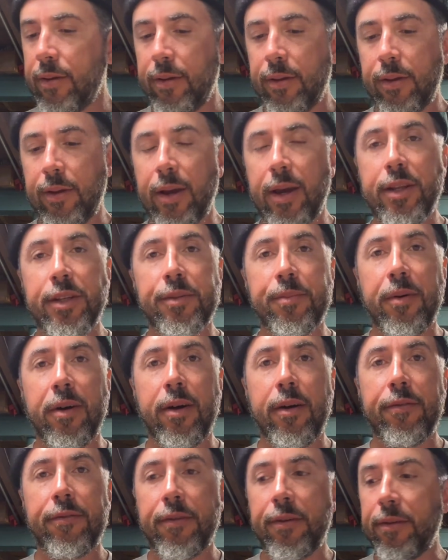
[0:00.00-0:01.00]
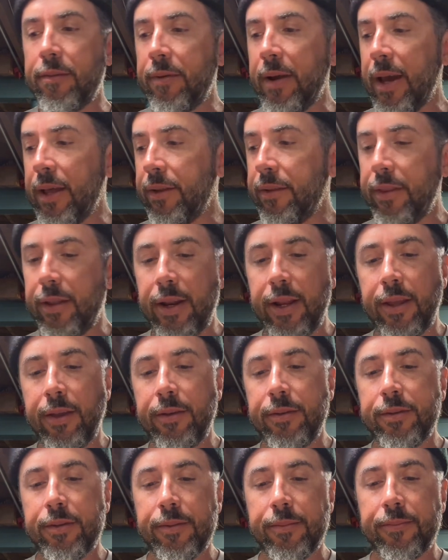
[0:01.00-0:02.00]
kind of small for the rattle that I
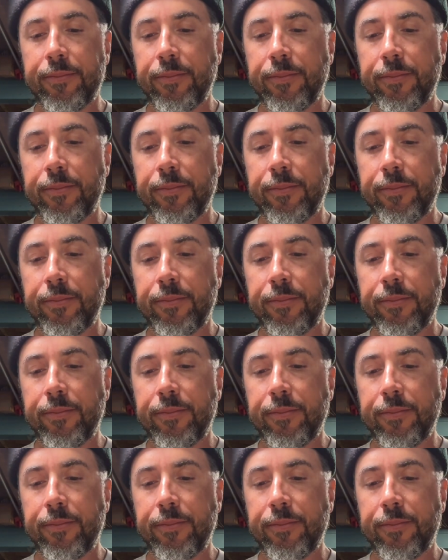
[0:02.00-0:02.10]
use,